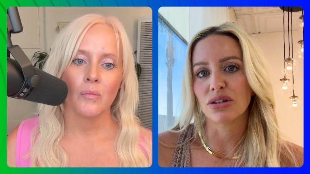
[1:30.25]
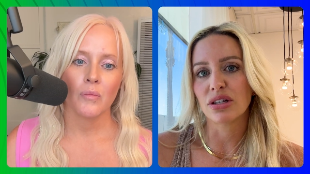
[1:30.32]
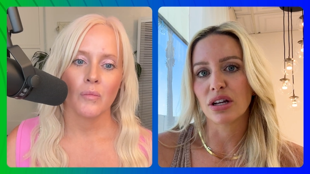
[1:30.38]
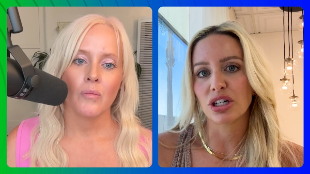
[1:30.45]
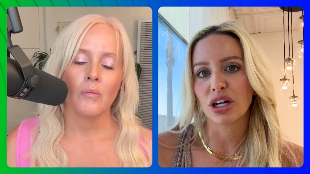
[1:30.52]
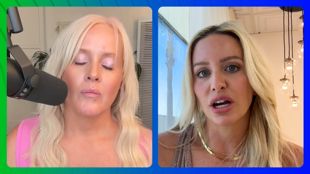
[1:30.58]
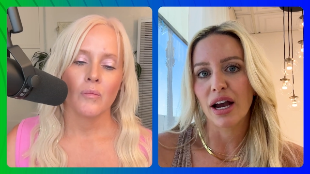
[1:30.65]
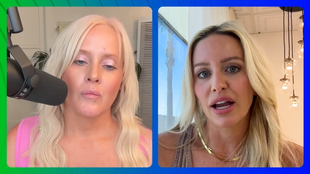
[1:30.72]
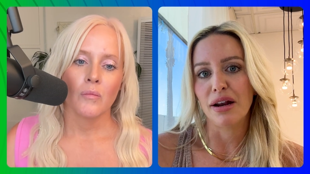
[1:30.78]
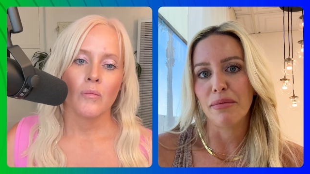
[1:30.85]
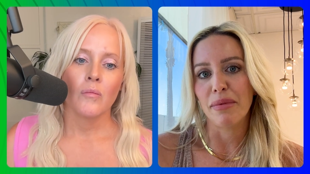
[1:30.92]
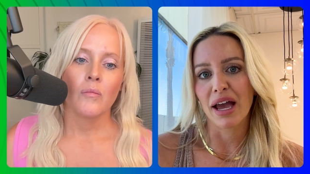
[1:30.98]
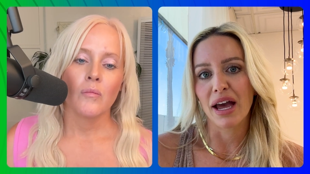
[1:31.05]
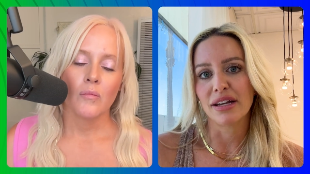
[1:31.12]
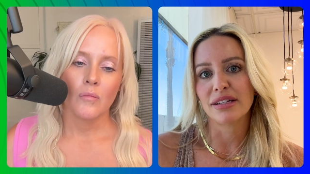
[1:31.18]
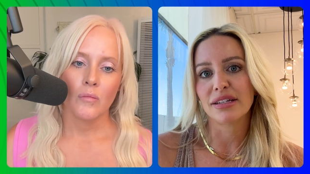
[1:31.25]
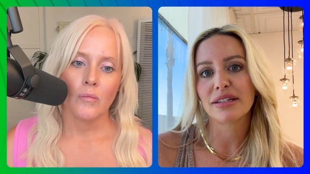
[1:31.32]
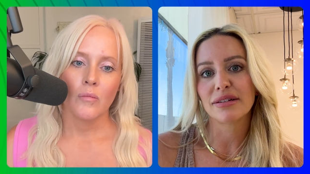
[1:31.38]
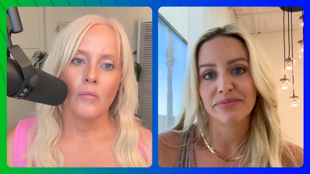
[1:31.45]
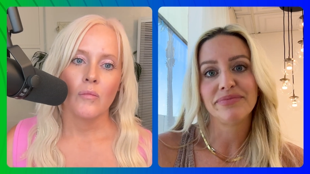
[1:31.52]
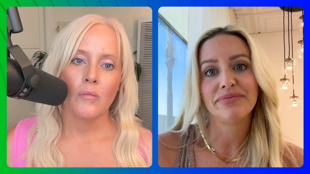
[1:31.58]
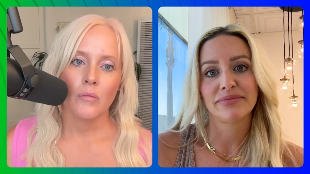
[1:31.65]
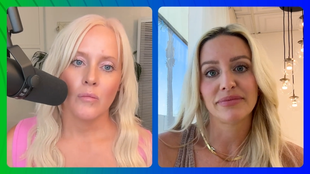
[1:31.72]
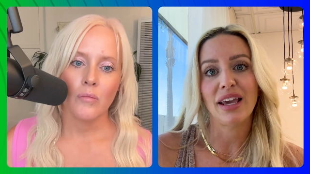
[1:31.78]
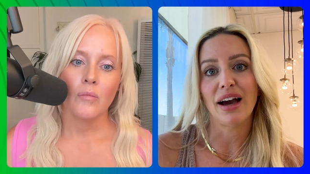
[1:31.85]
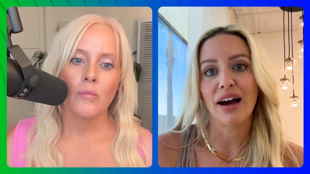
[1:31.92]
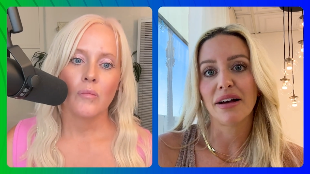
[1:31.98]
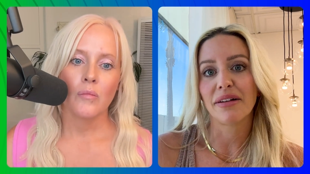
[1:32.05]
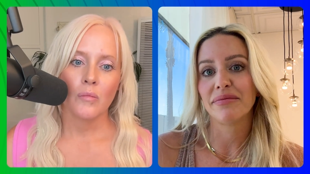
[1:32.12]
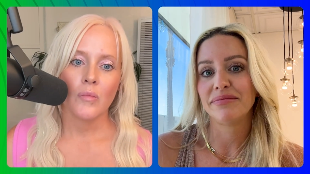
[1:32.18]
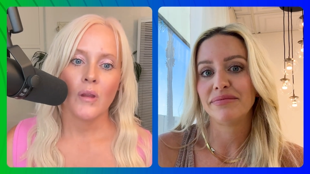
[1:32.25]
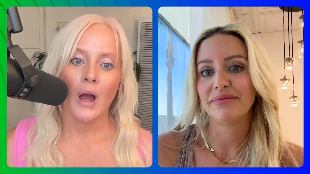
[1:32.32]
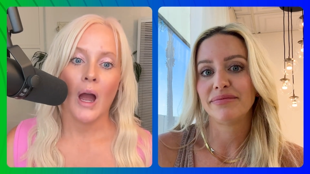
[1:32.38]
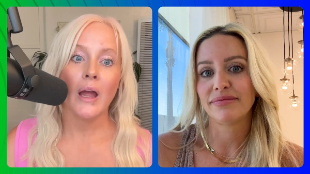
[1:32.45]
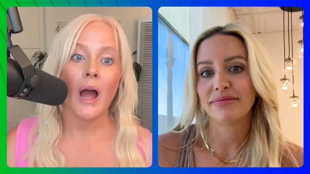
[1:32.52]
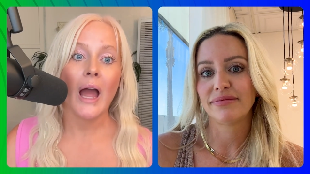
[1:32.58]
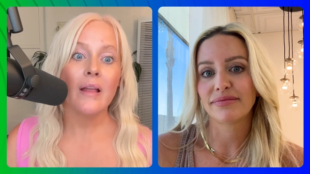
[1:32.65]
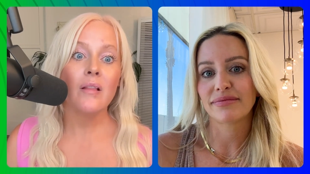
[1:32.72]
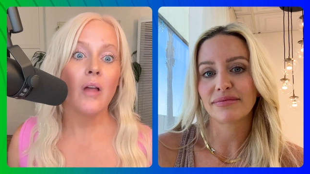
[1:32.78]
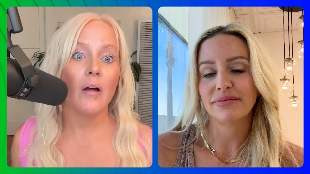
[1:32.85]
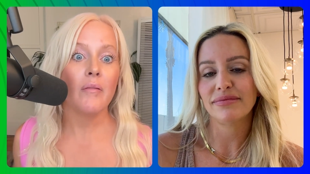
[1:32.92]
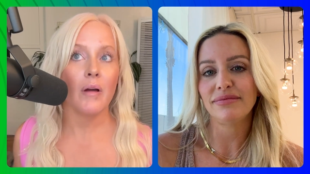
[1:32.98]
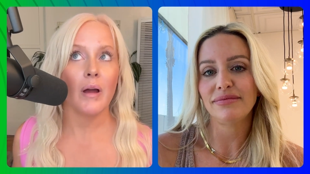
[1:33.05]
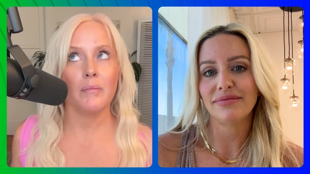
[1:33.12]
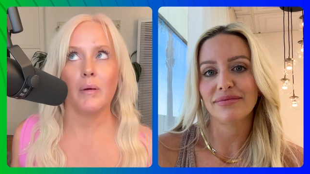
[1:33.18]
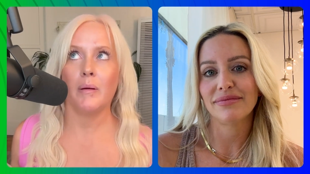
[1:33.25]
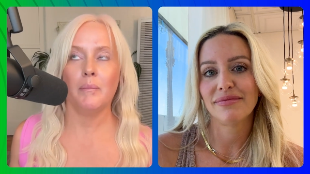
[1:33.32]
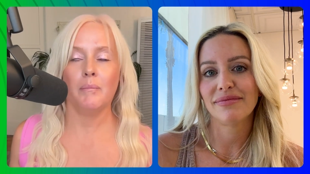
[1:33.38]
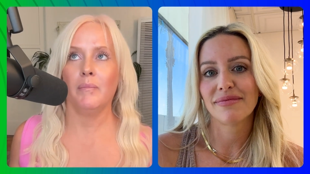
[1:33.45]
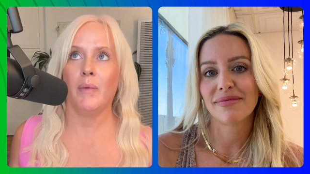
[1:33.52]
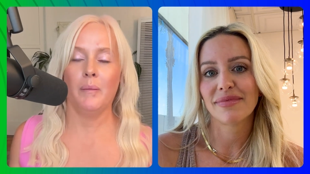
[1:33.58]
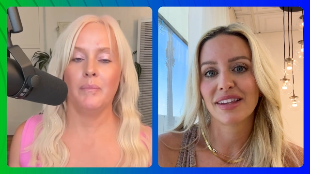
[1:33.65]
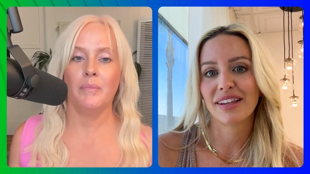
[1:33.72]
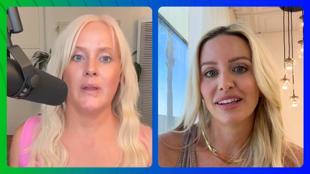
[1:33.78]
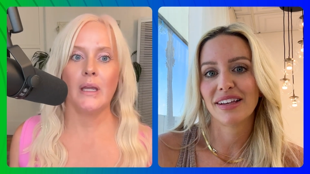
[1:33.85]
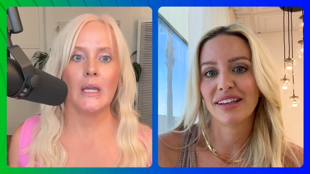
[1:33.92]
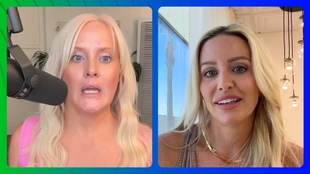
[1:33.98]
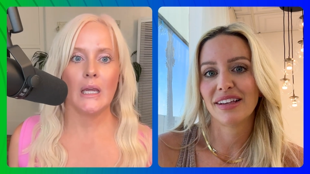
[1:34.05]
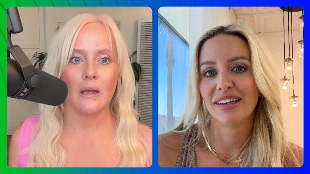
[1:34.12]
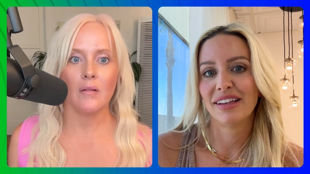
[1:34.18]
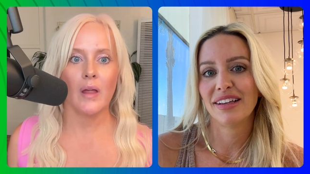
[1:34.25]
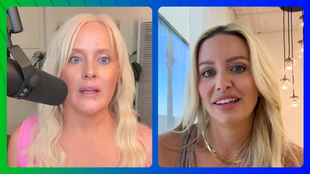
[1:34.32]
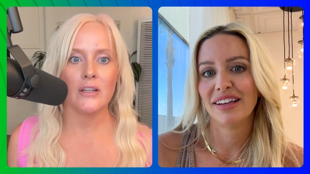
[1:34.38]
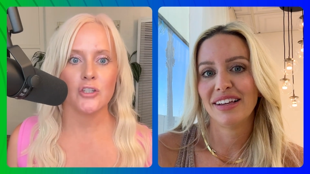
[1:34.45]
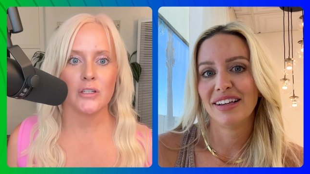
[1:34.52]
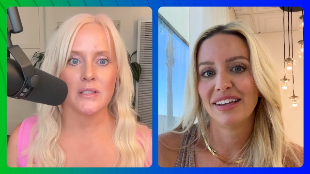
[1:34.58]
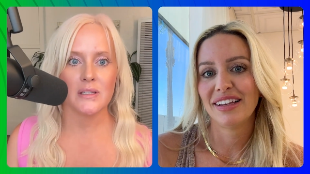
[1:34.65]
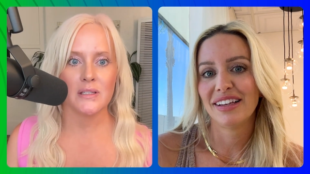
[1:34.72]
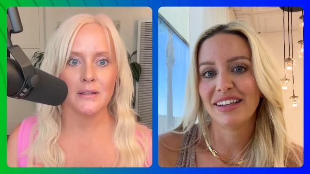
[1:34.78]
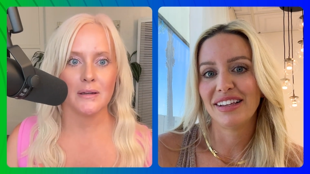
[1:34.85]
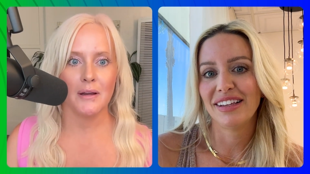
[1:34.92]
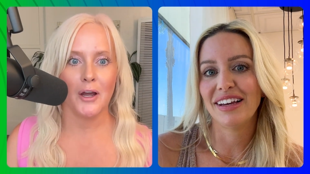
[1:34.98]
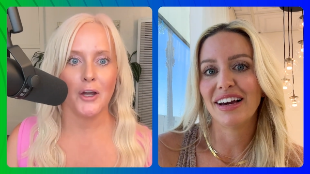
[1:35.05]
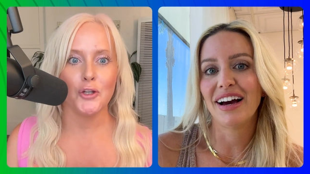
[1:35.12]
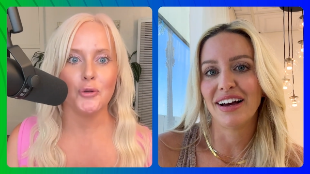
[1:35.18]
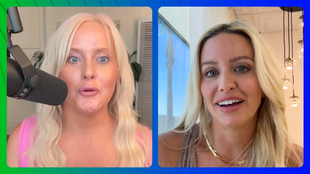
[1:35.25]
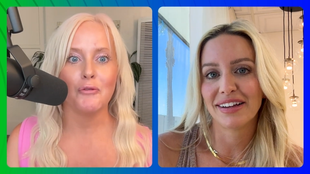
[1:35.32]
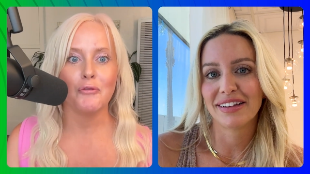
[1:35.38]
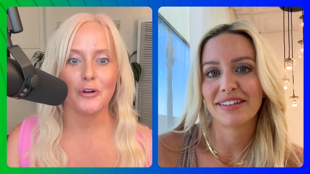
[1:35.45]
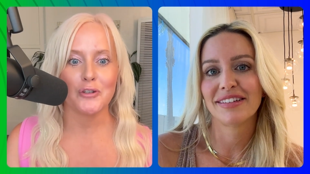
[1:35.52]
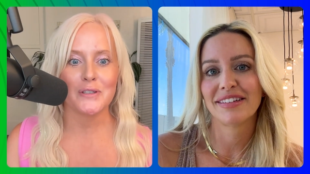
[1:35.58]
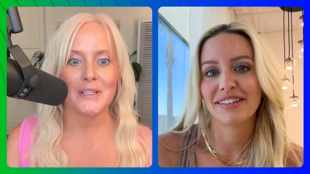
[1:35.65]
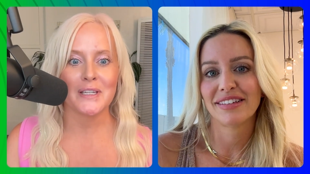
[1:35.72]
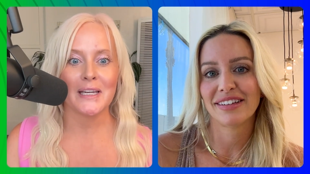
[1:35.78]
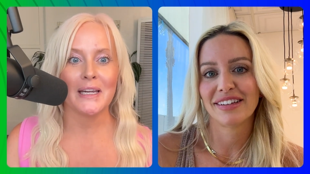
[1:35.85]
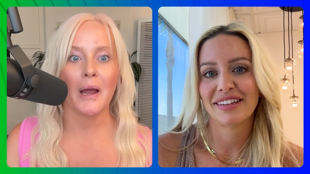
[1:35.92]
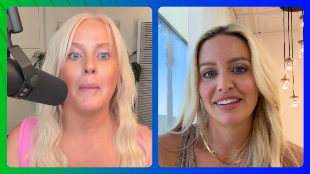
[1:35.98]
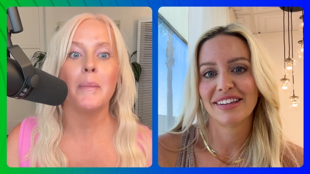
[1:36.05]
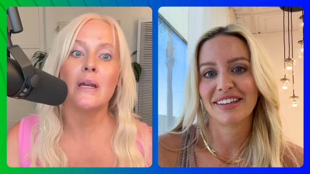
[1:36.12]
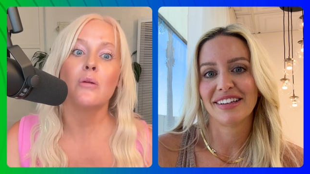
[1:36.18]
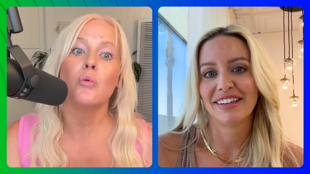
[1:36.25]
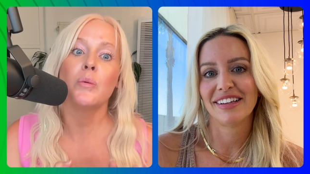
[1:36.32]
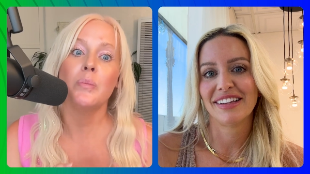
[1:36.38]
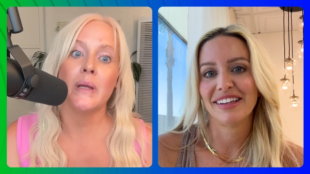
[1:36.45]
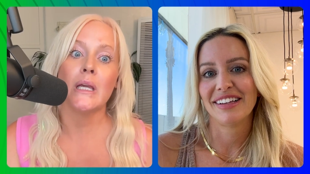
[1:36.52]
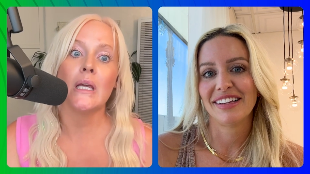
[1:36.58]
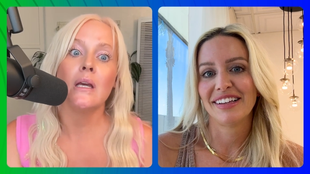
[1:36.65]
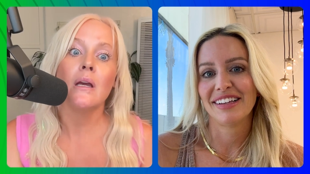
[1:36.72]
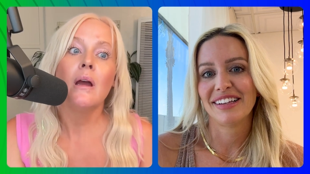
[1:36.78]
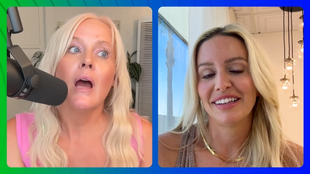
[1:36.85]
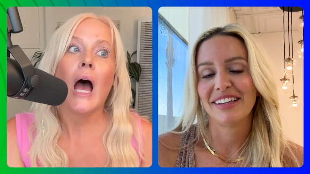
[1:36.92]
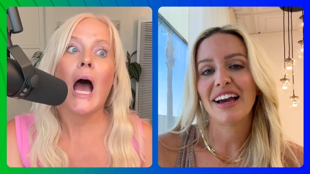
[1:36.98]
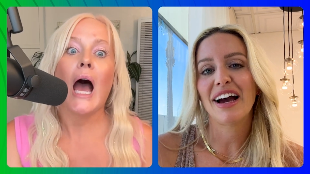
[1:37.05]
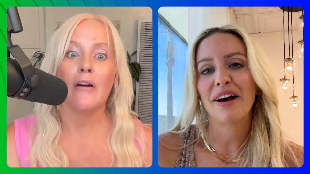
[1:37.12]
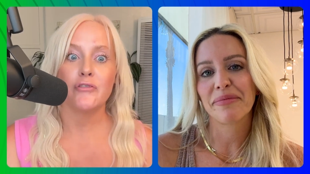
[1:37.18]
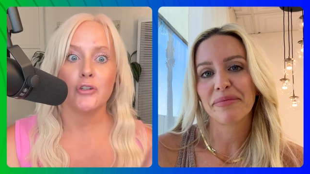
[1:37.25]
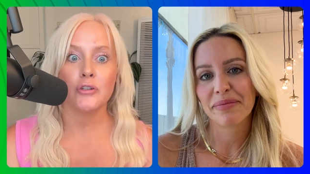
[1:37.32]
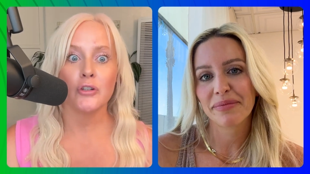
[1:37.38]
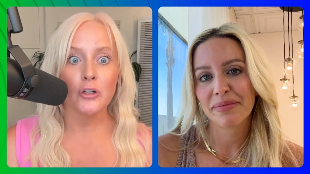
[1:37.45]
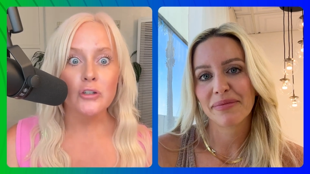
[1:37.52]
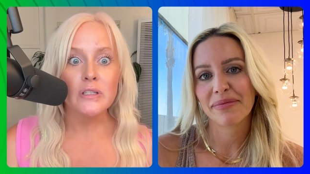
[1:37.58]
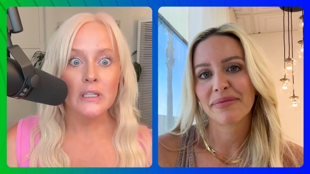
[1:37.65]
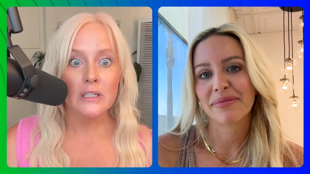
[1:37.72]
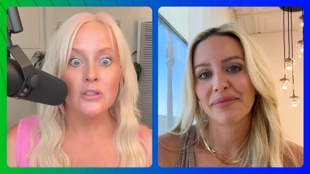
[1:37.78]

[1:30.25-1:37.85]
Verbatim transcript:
Speaker 1: there's such a high demand
Speaker 2: yeah i, I love I, am thinking like just a university yeah. i mean it would be after yeah. nursing